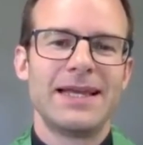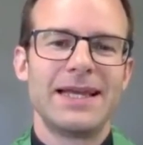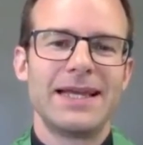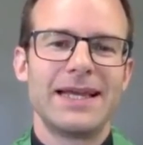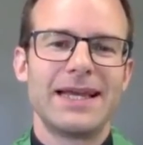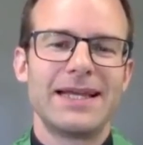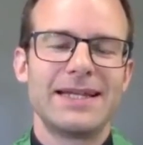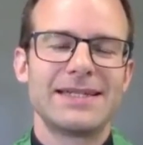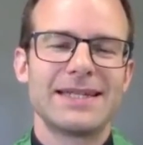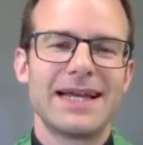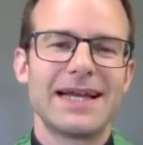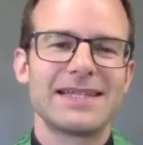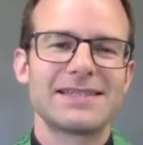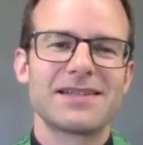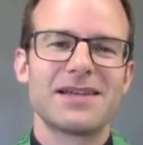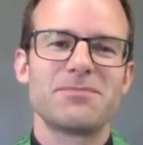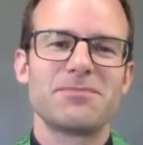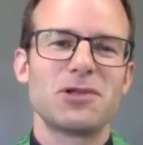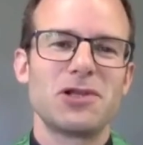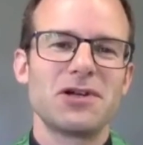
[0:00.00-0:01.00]
And
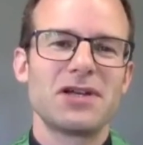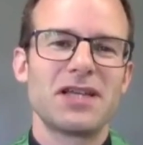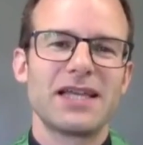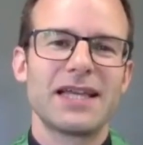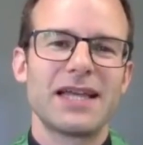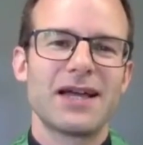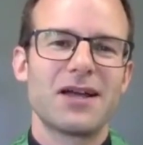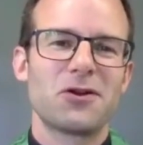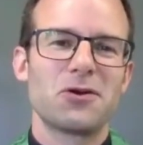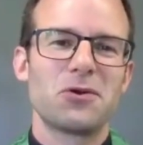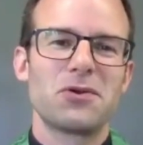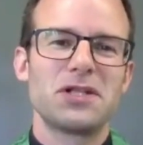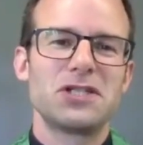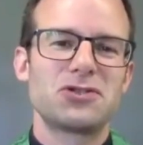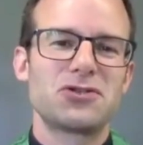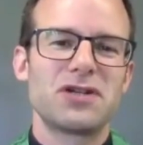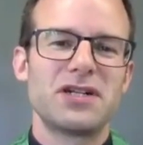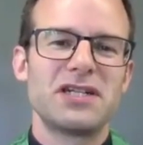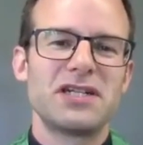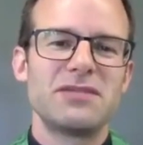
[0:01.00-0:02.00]
as I'm looking at Holy
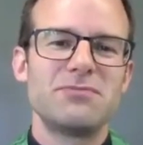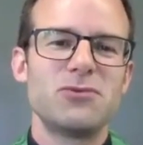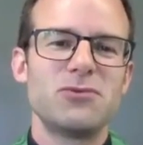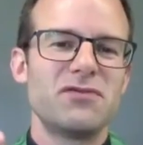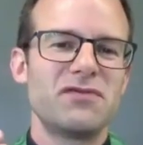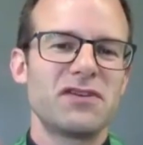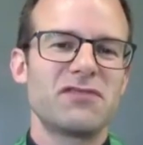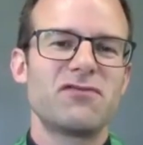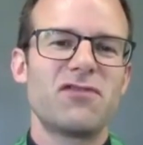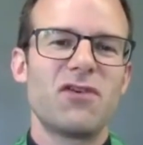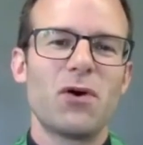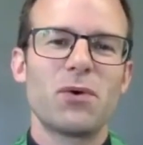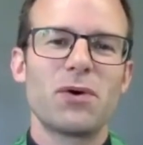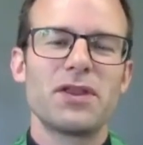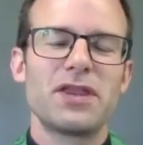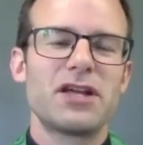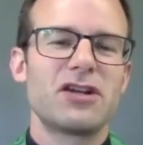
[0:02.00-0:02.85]
Trinity moving forward,